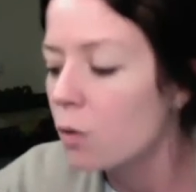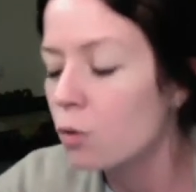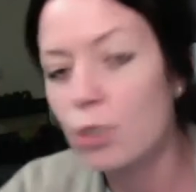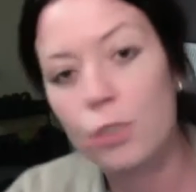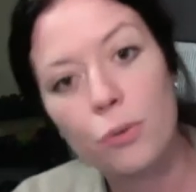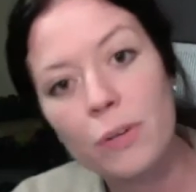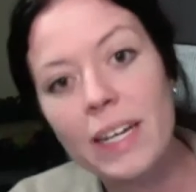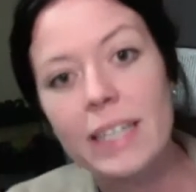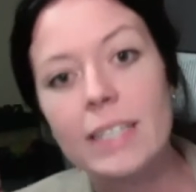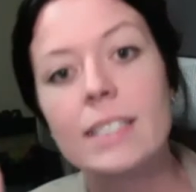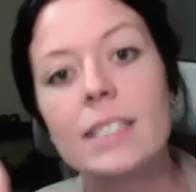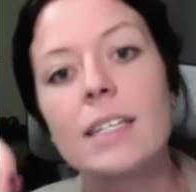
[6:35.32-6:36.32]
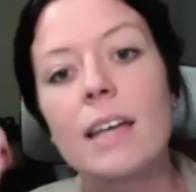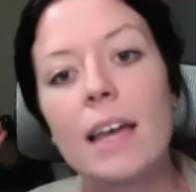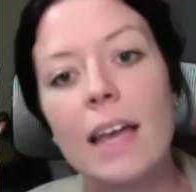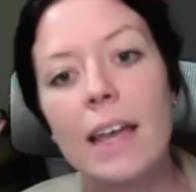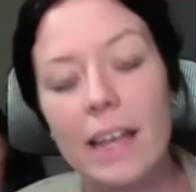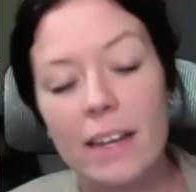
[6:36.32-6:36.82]
treat
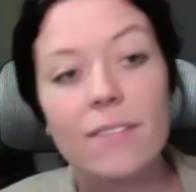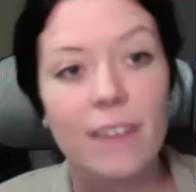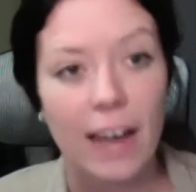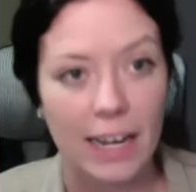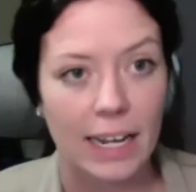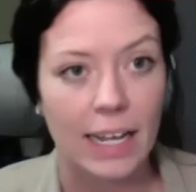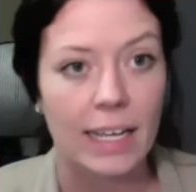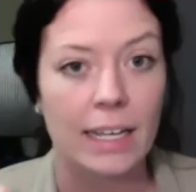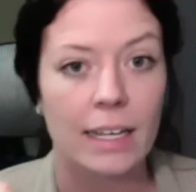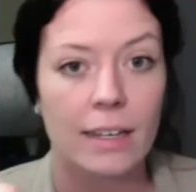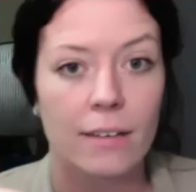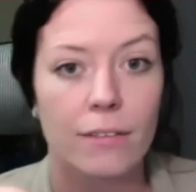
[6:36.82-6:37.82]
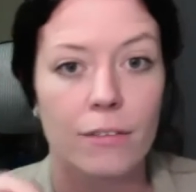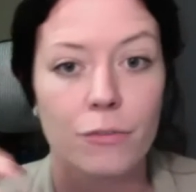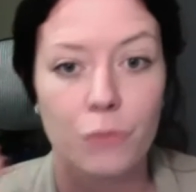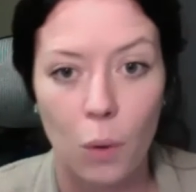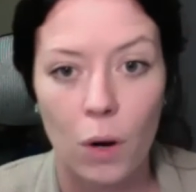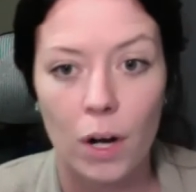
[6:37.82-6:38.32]
inviting
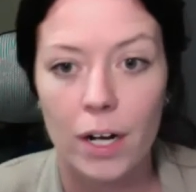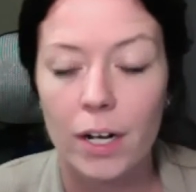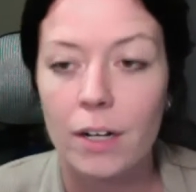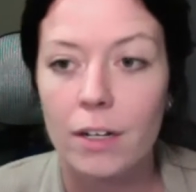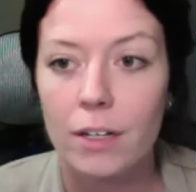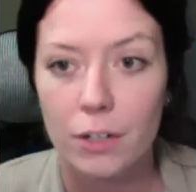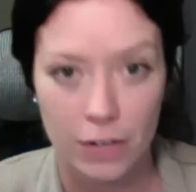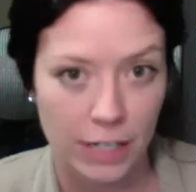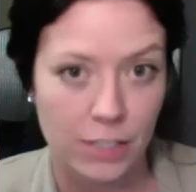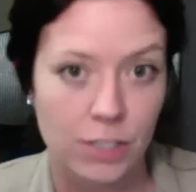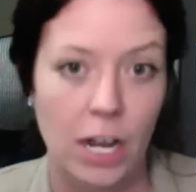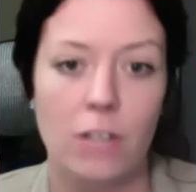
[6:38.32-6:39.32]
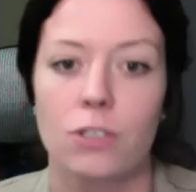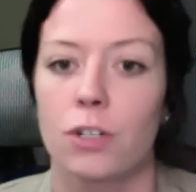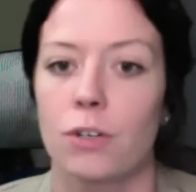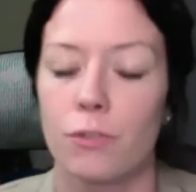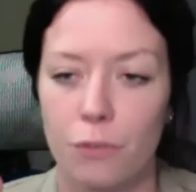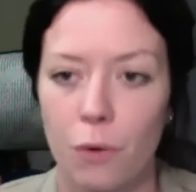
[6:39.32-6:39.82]
for your next challenge
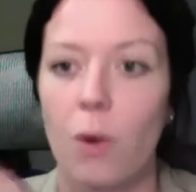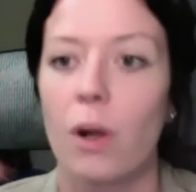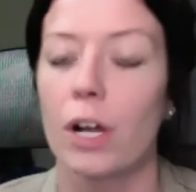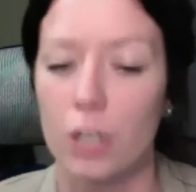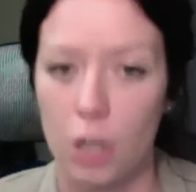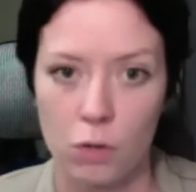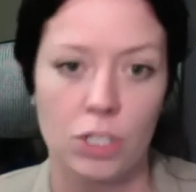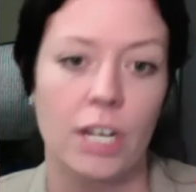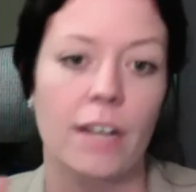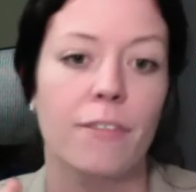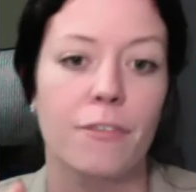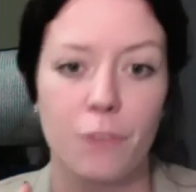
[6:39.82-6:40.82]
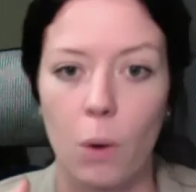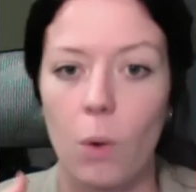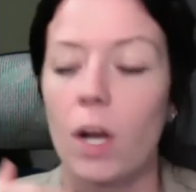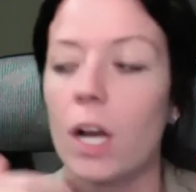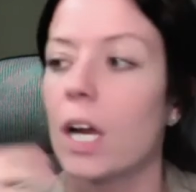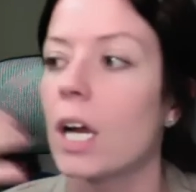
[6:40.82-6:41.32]
group, for coaching,
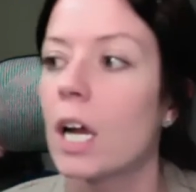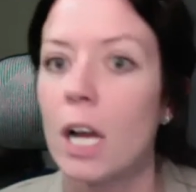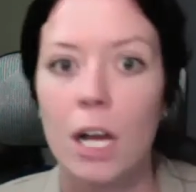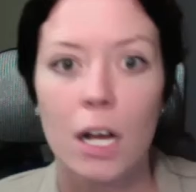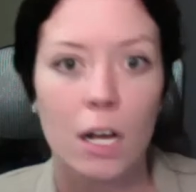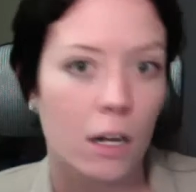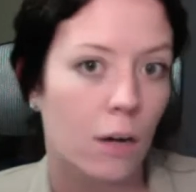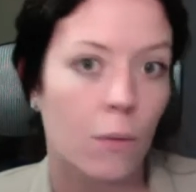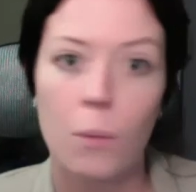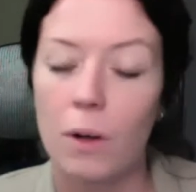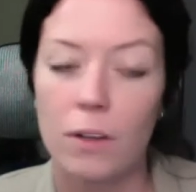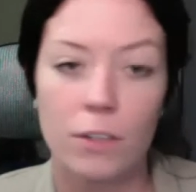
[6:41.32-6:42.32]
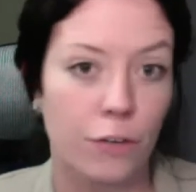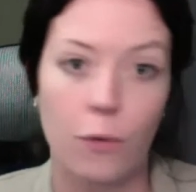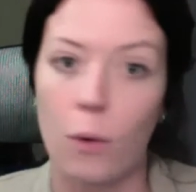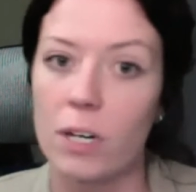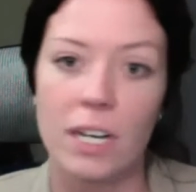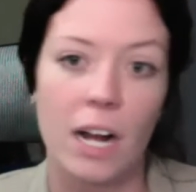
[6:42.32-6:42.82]
for your
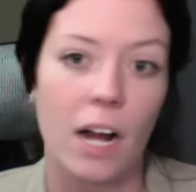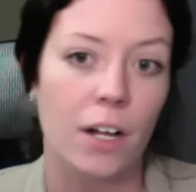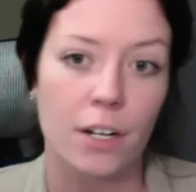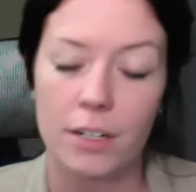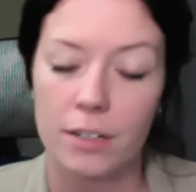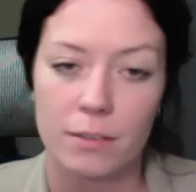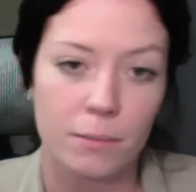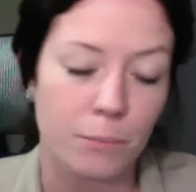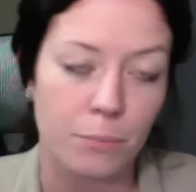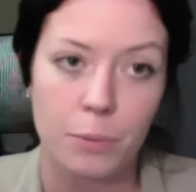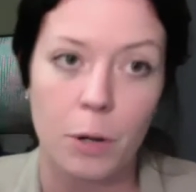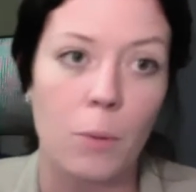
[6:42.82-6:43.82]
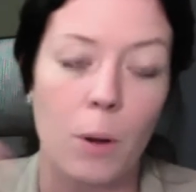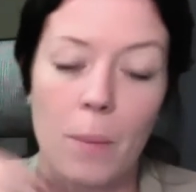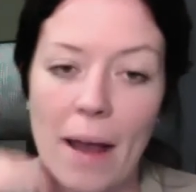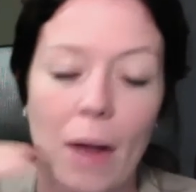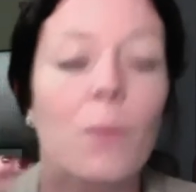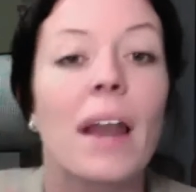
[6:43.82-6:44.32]
$40 promo
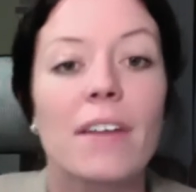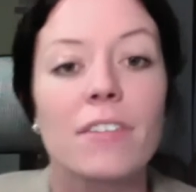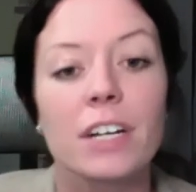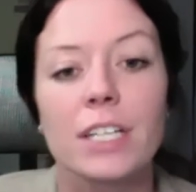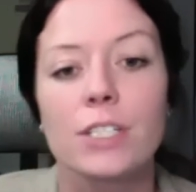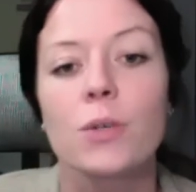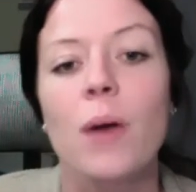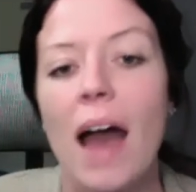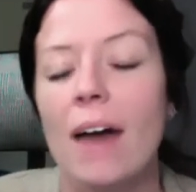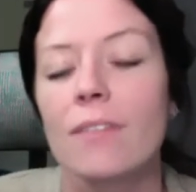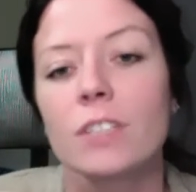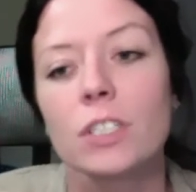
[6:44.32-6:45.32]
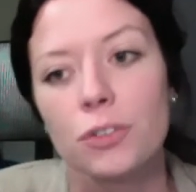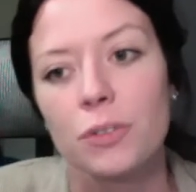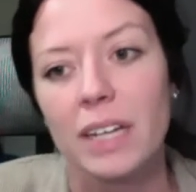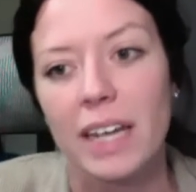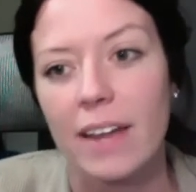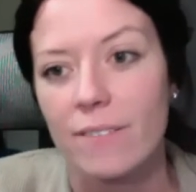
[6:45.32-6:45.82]
pack, whatever it is, you have to
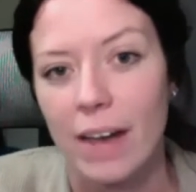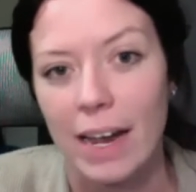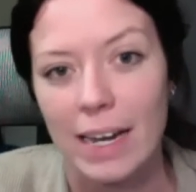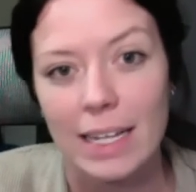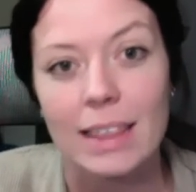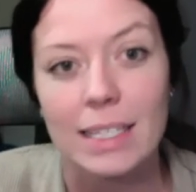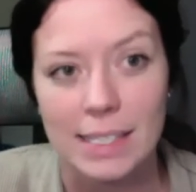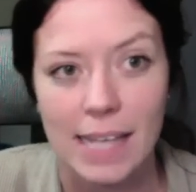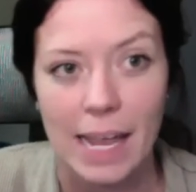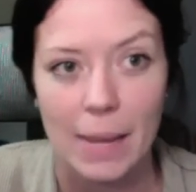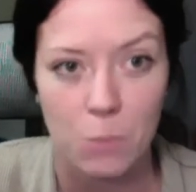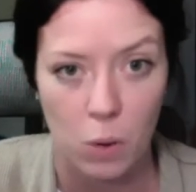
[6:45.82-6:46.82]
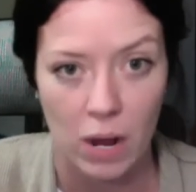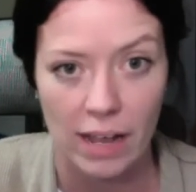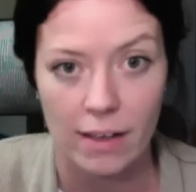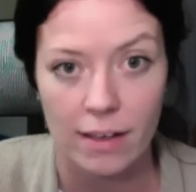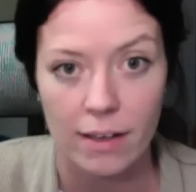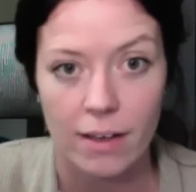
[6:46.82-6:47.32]
treat inviting the same way.
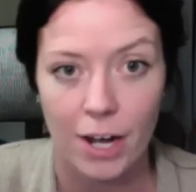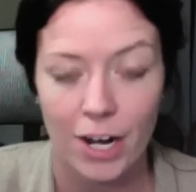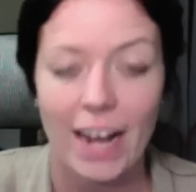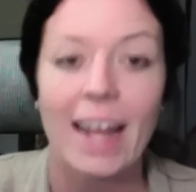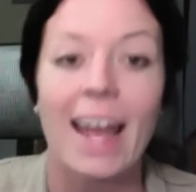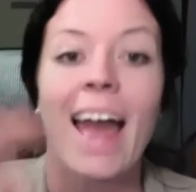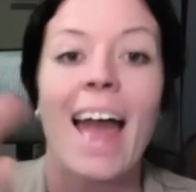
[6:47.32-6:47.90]
All right.